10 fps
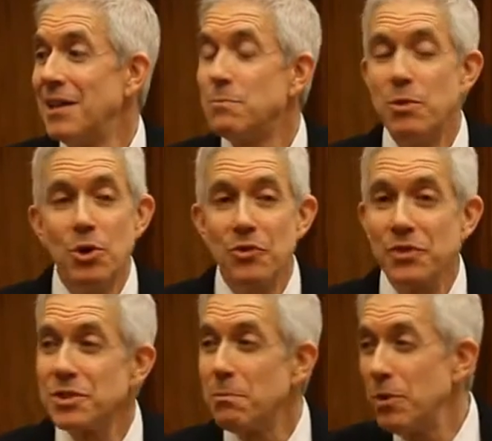It's
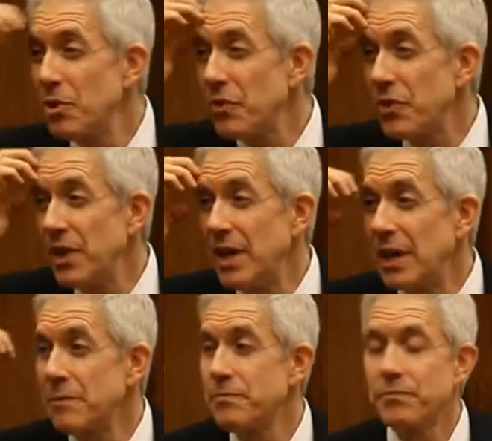beautiful. It's a beautiful
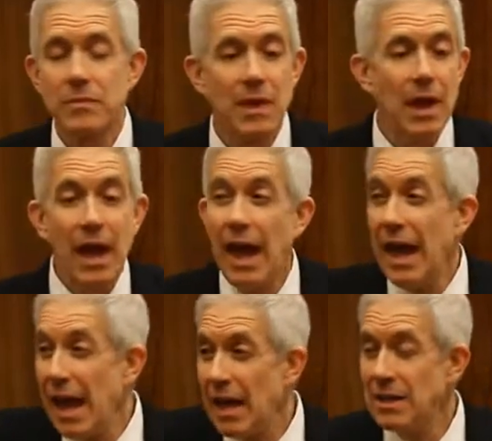thing.
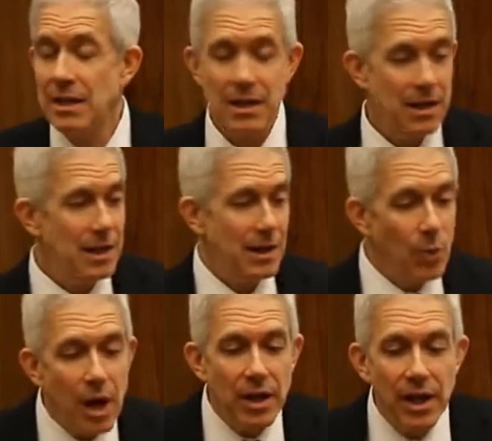And
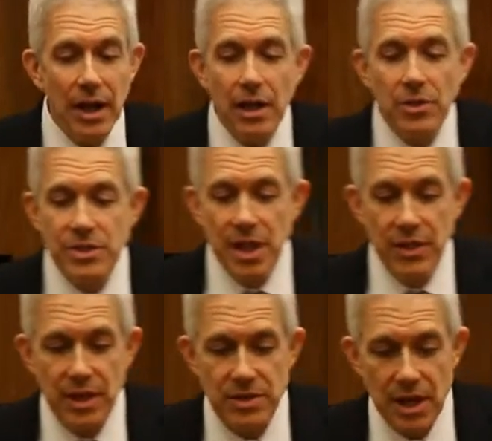he'll say
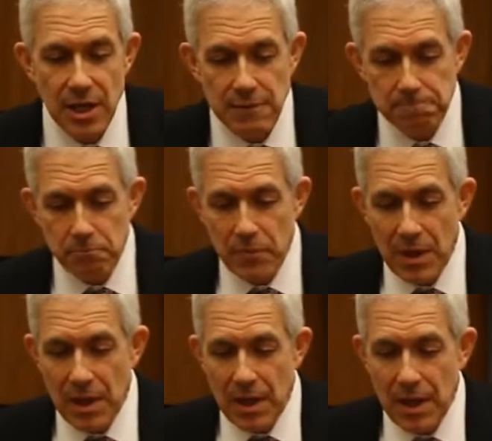things like,
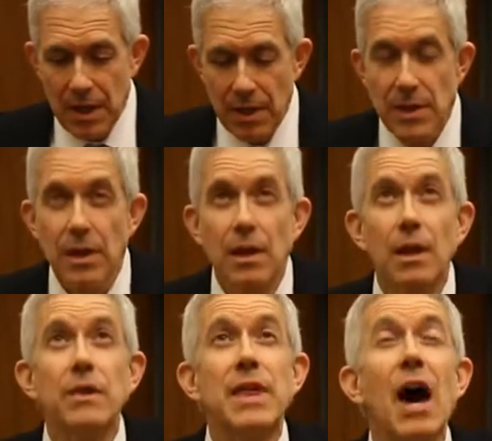
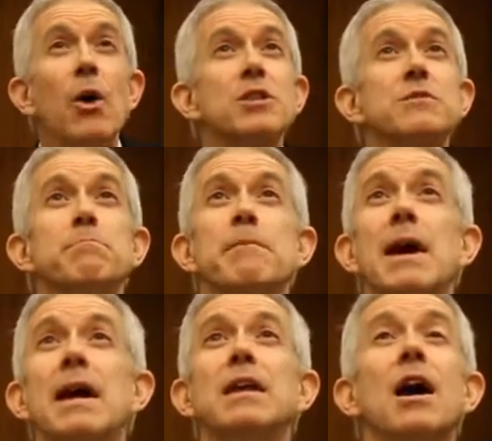"Thou hast
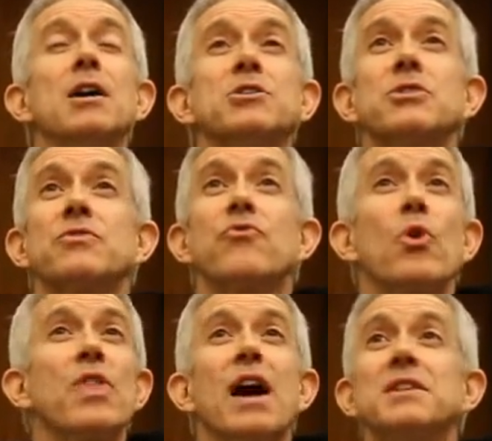made us
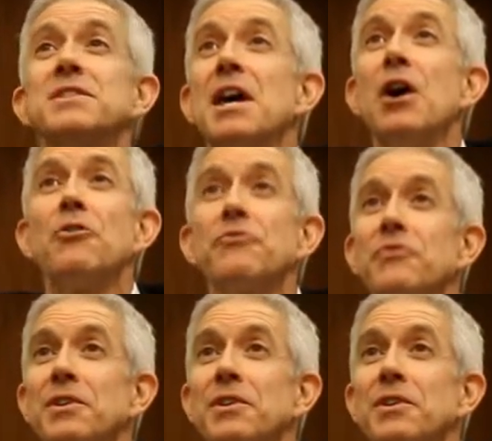for thyself,